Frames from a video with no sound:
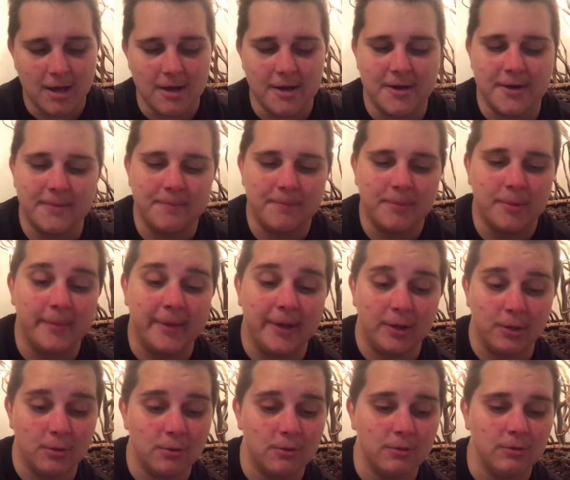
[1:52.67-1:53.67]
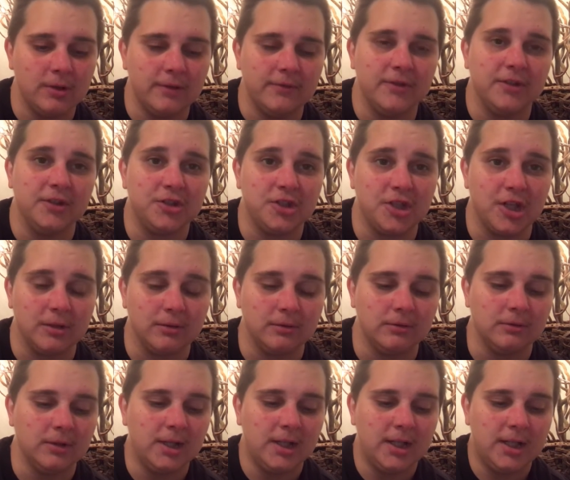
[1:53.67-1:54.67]
But my goal of this
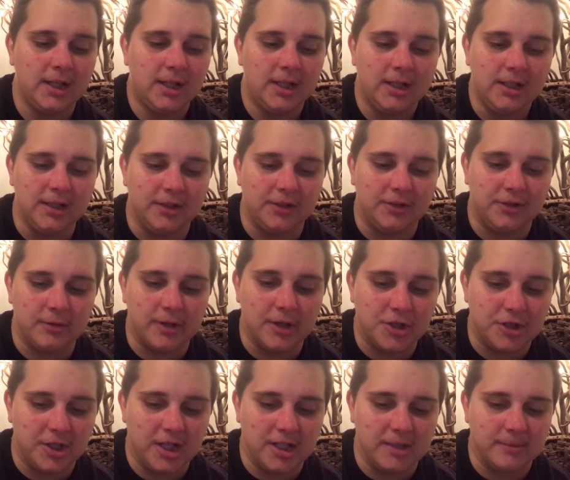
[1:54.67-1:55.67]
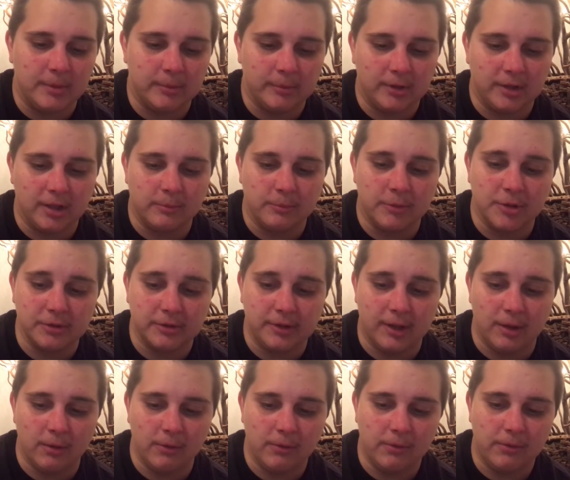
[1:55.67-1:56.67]
channel is to educate the public on mental
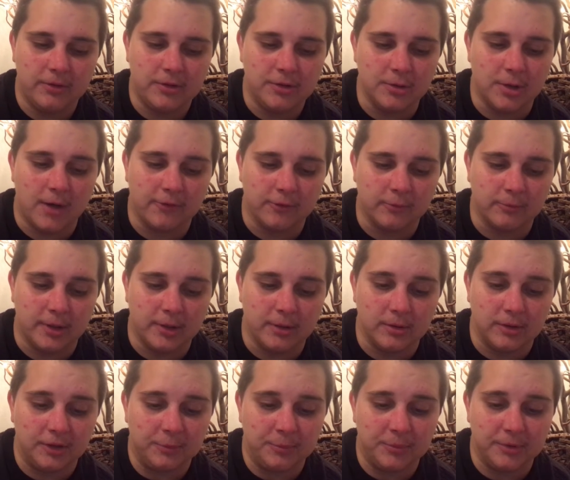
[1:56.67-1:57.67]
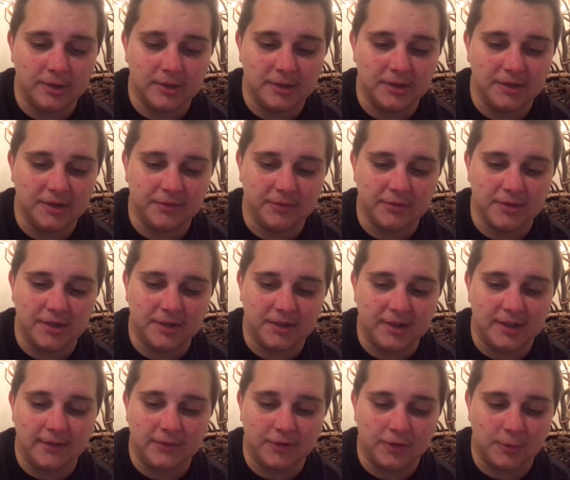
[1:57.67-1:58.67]
health, to offer my own experiences for the
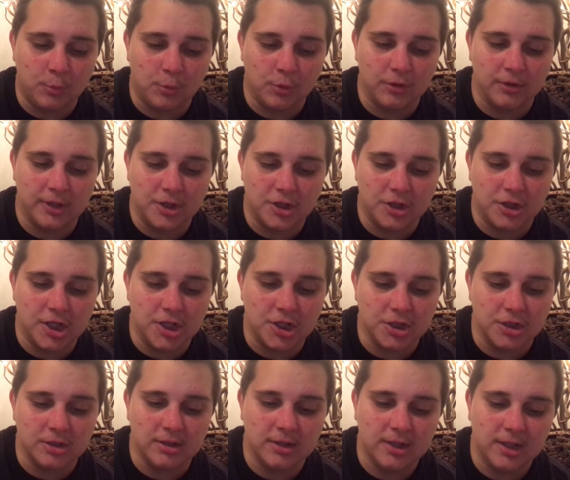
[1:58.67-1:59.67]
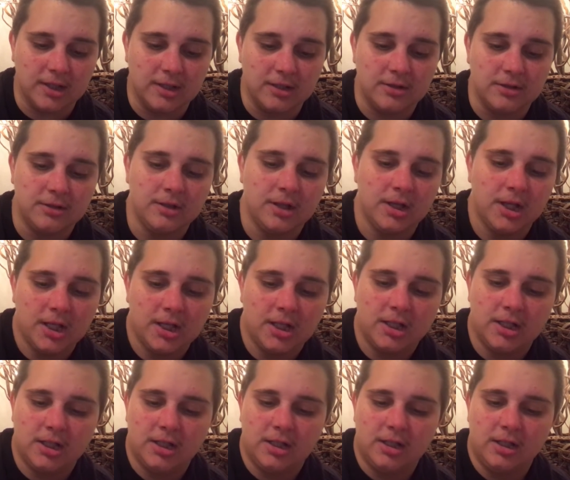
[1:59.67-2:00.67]
sake of support and education, and
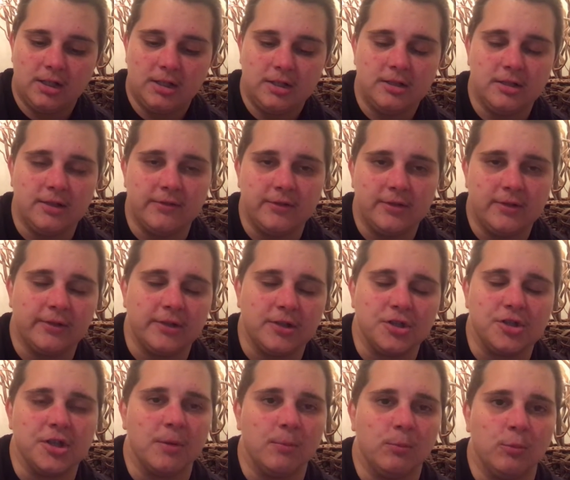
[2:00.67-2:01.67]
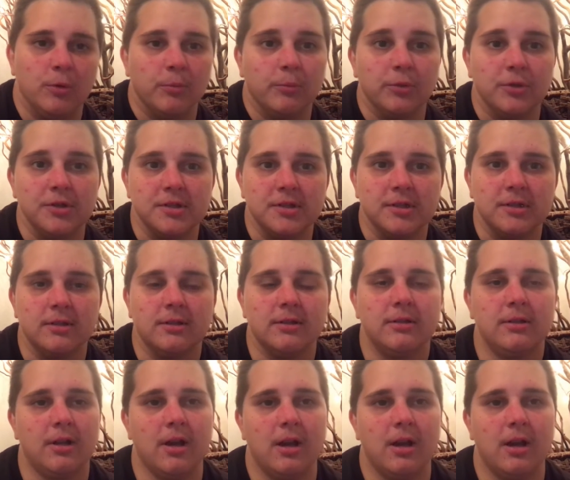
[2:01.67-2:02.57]
even if I just help one person